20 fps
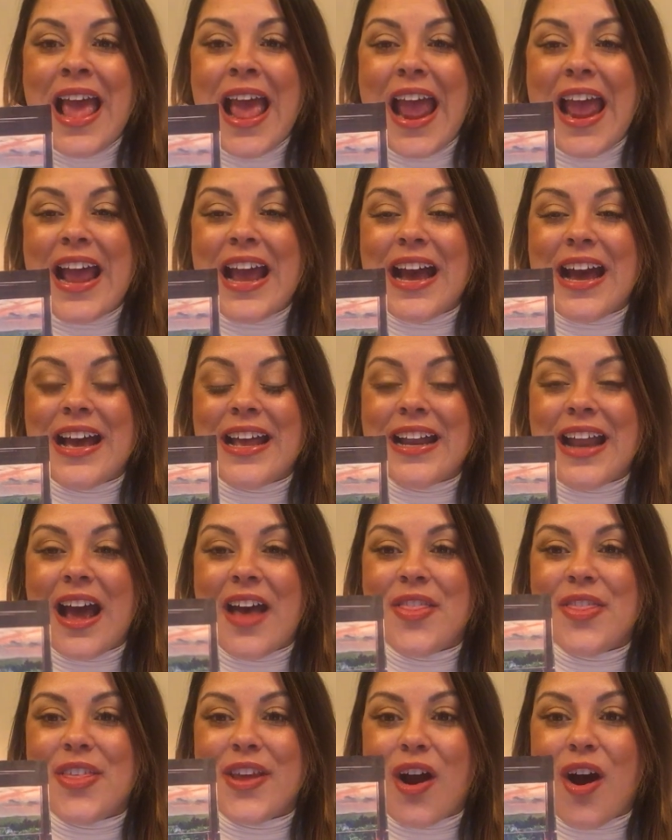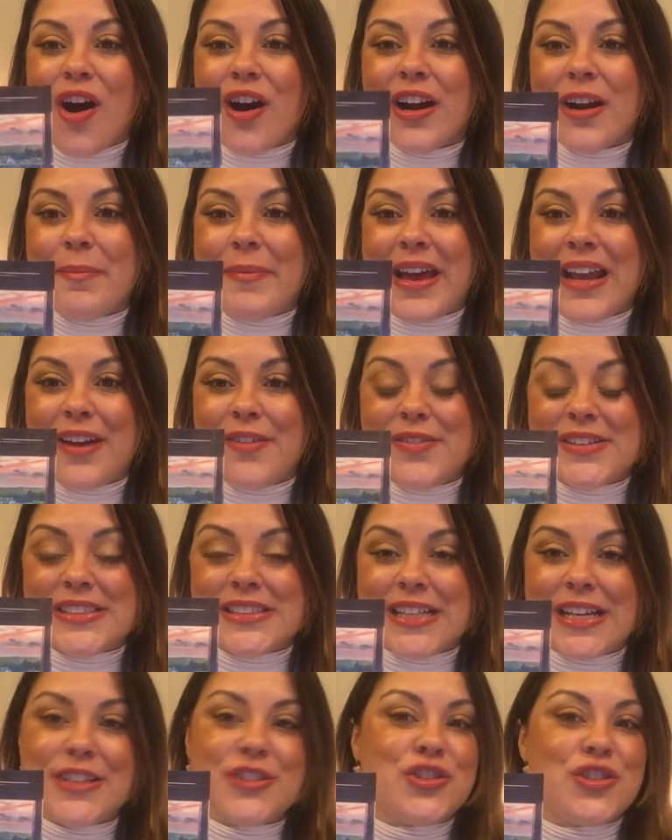And the art of
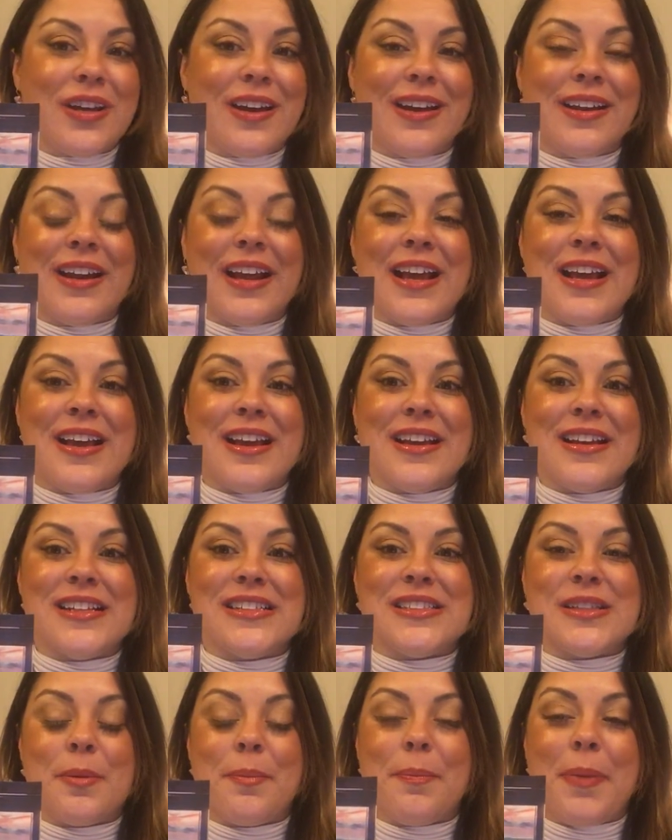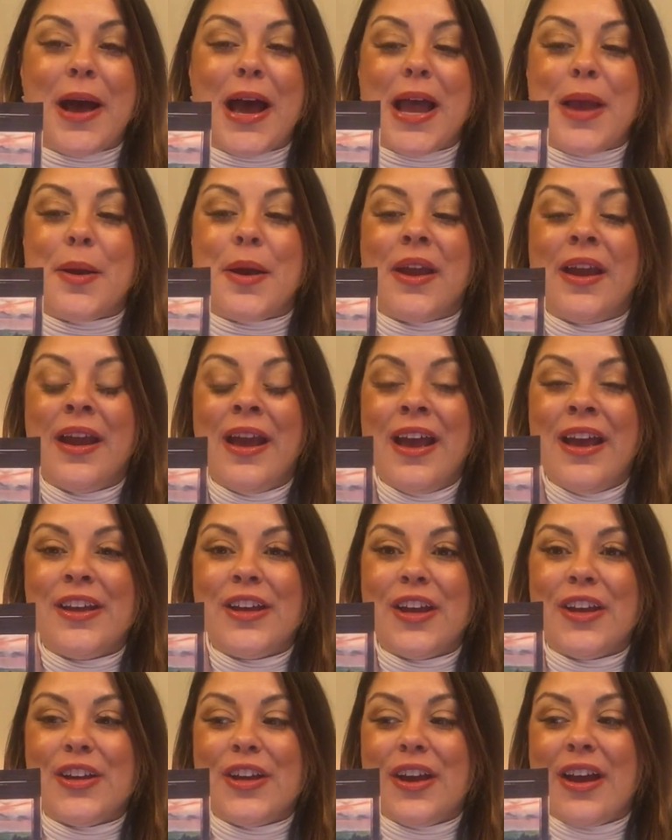manifestation is
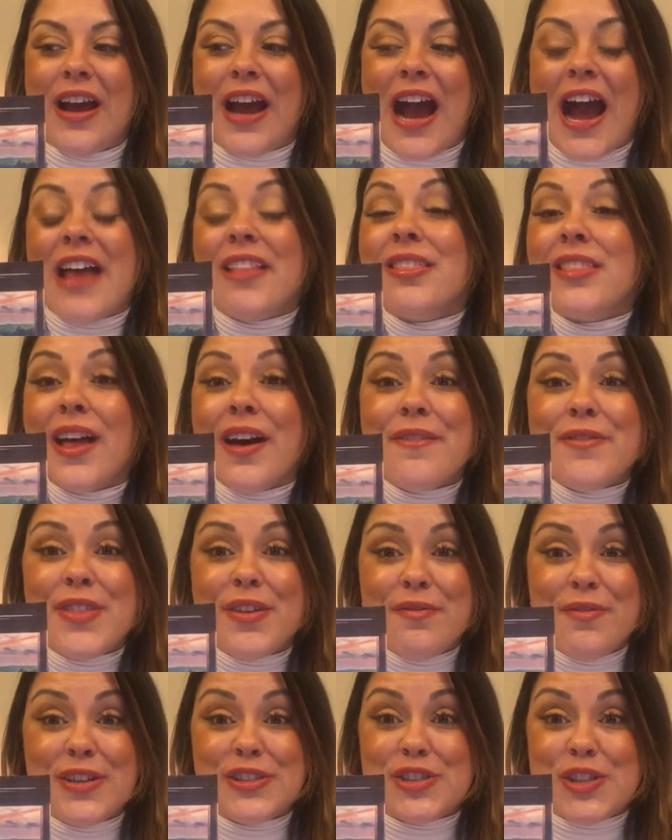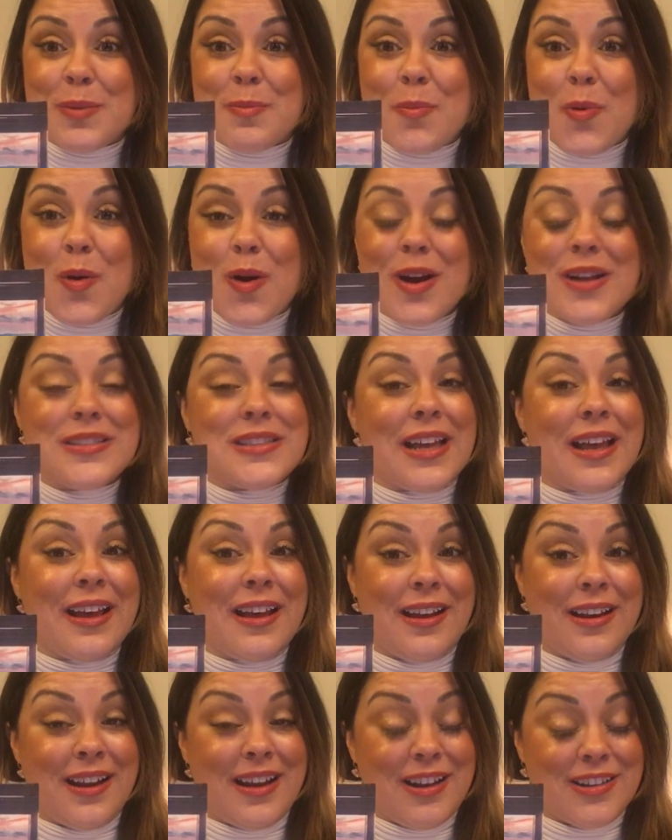I love the vision boards
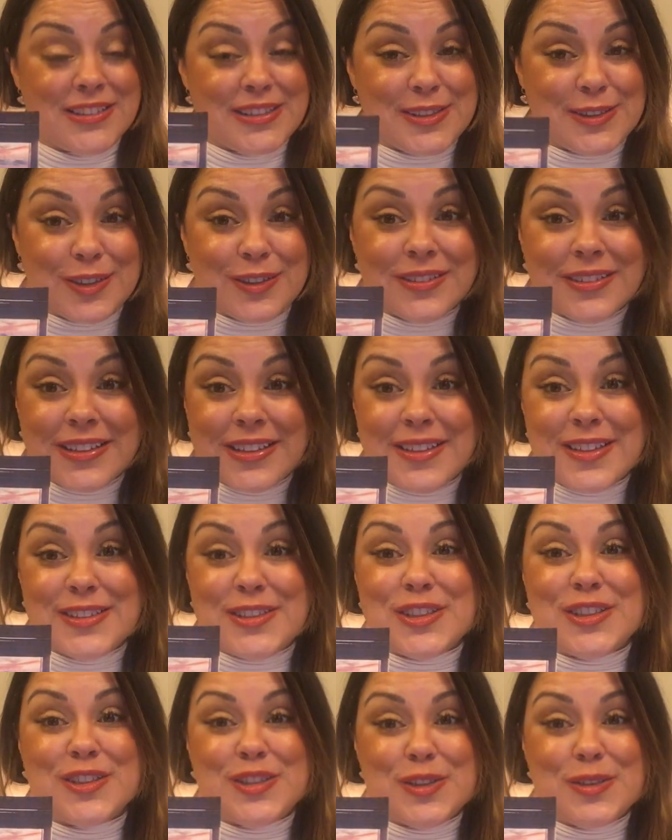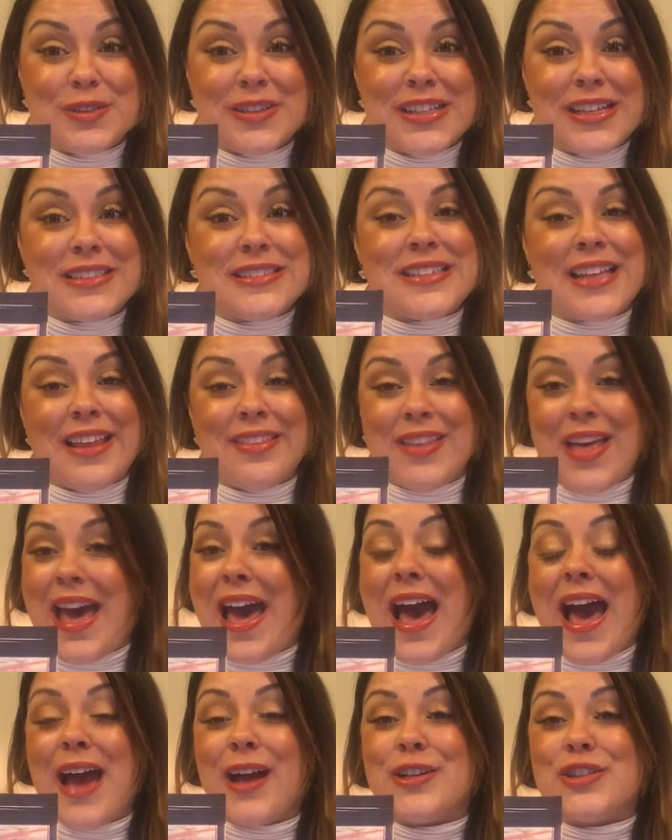and certainly the to-do lists and the
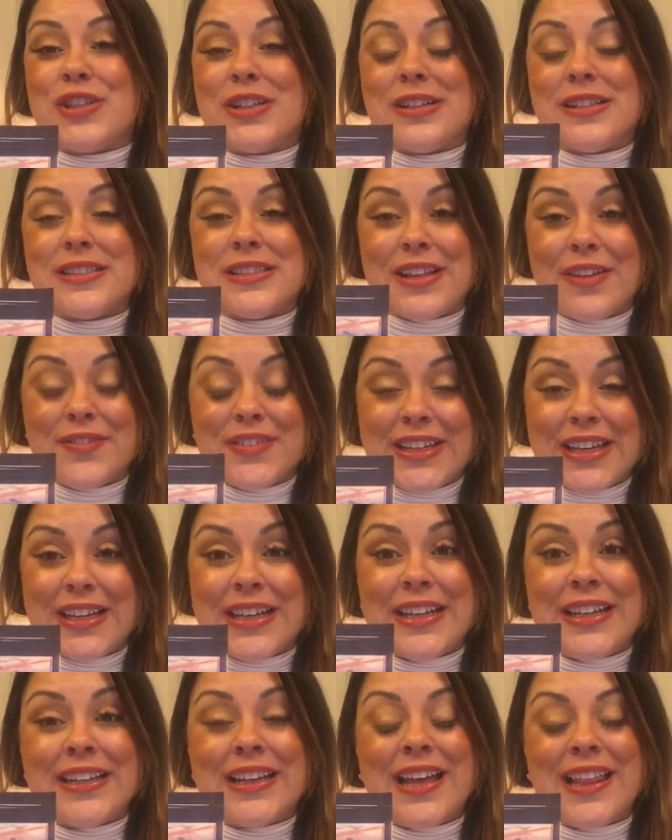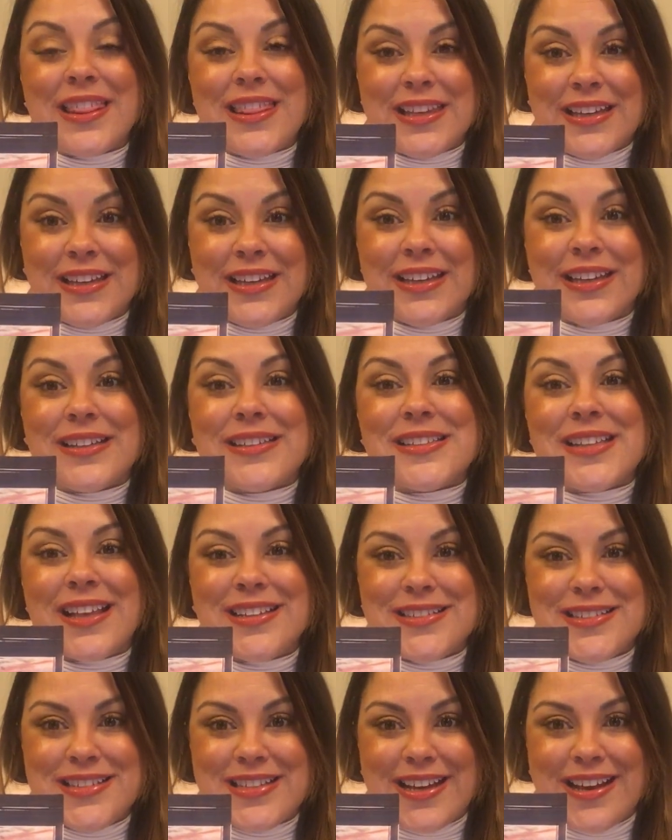actions of getting things
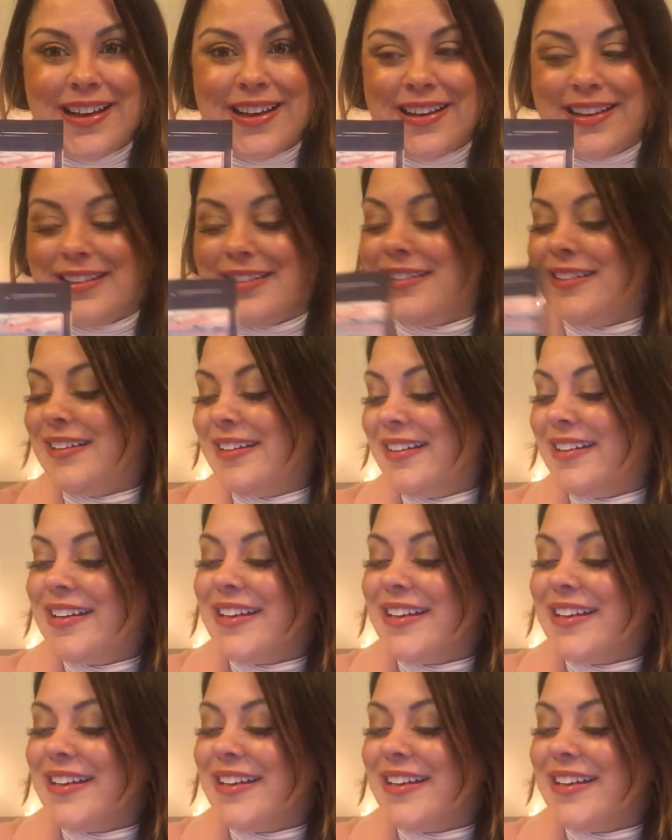done.